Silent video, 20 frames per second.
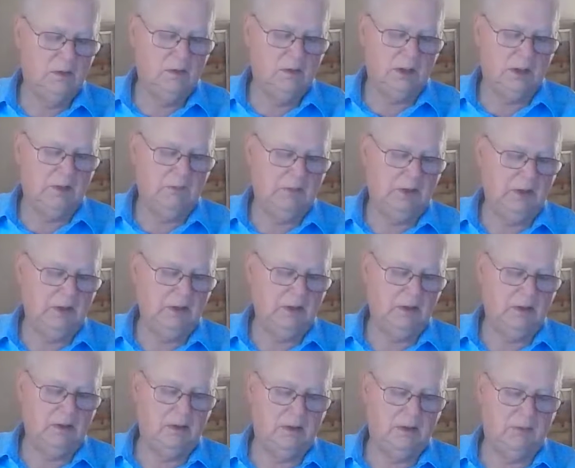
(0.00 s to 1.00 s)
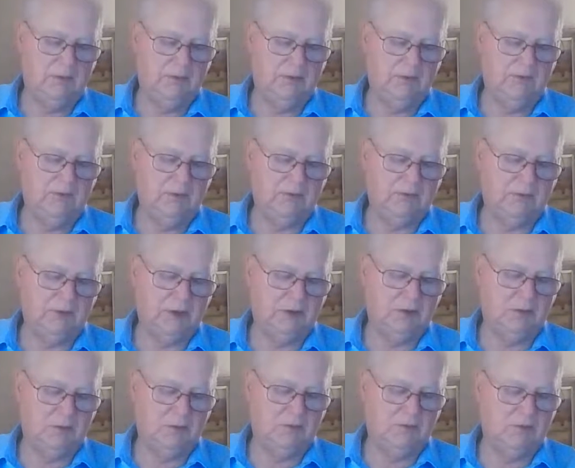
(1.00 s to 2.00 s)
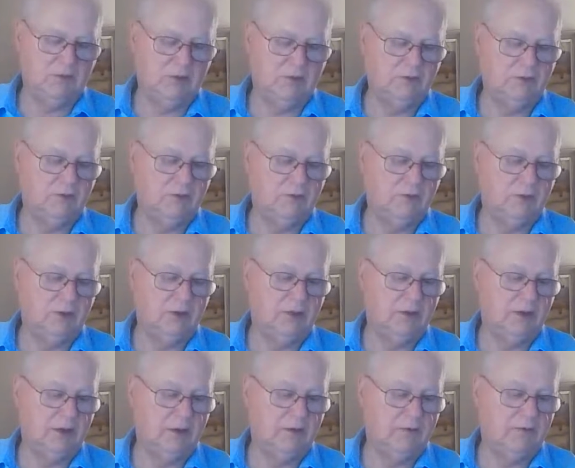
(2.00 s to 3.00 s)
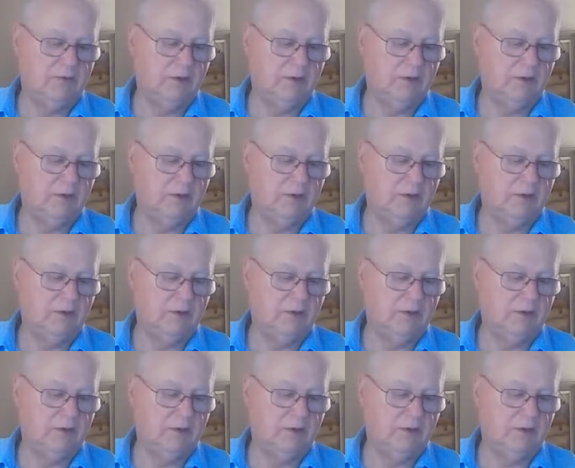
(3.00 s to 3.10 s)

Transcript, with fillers: I mean, the previous record was close to twenty thousand.